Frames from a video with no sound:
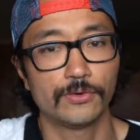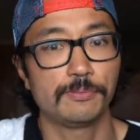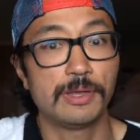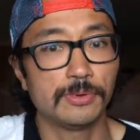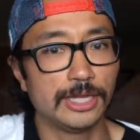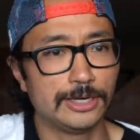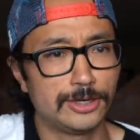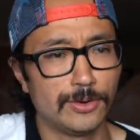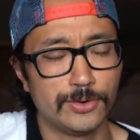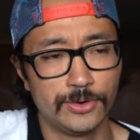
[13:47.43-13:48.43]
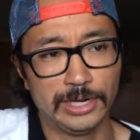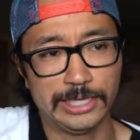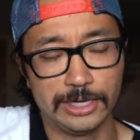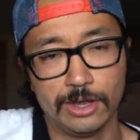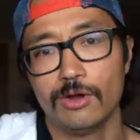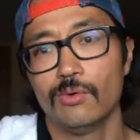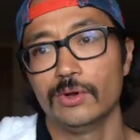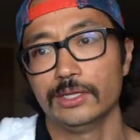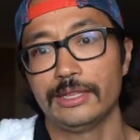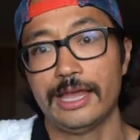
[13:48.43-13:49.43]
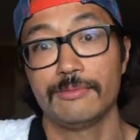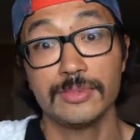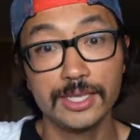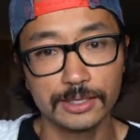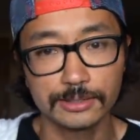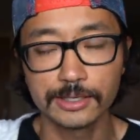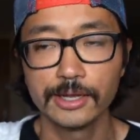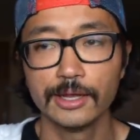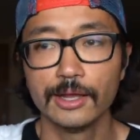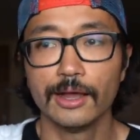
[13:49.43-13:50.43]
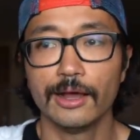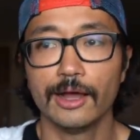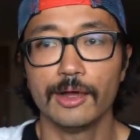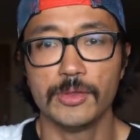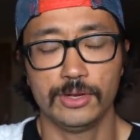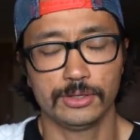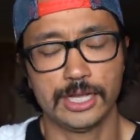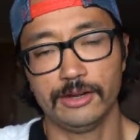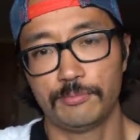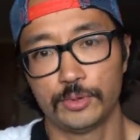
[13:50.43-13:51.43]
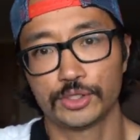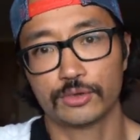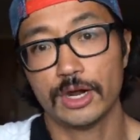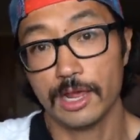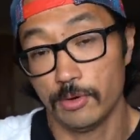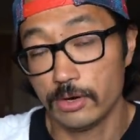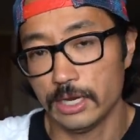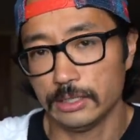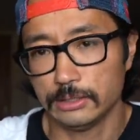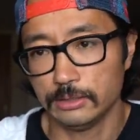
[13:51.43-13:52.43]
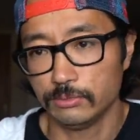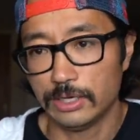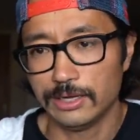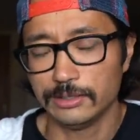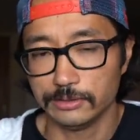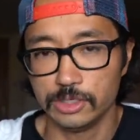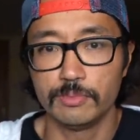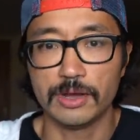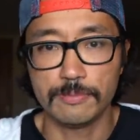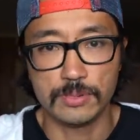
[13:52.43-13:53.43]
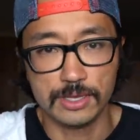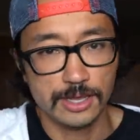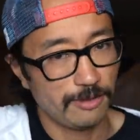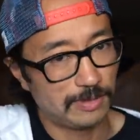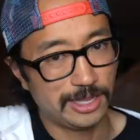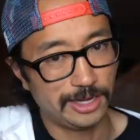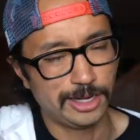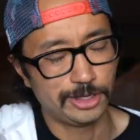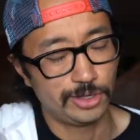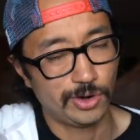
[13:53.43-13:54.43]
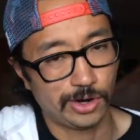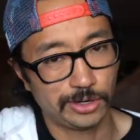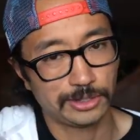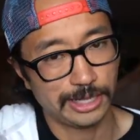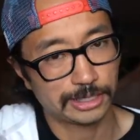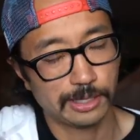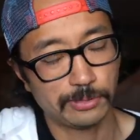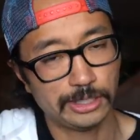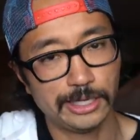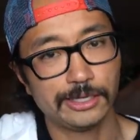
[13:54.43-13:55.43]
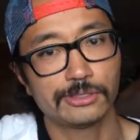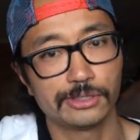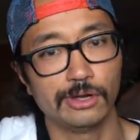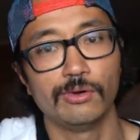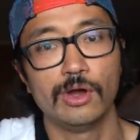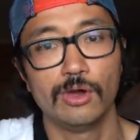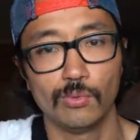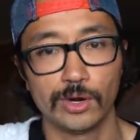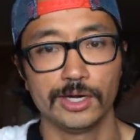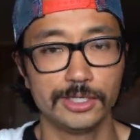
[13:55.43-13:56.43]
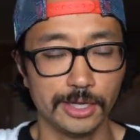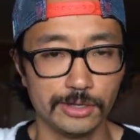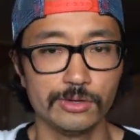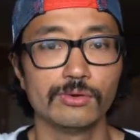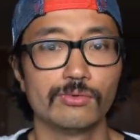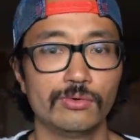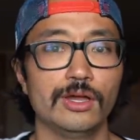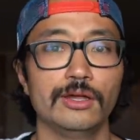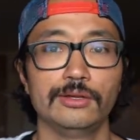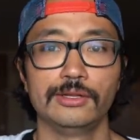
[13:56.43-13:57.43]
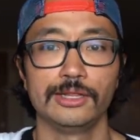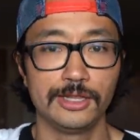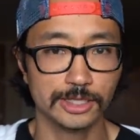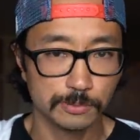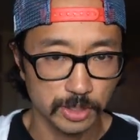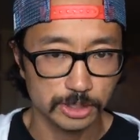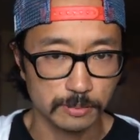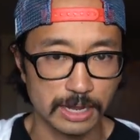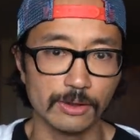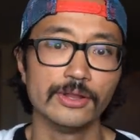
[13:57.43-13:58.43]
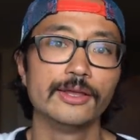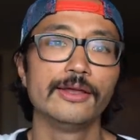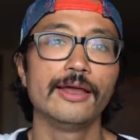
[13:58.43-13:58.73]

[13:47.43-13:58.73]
for people that don't really know what that means, it'll kind of prescribe, all right, well, you might be have been hitting it too hard last couple of days. So we're going to tell you run this much amount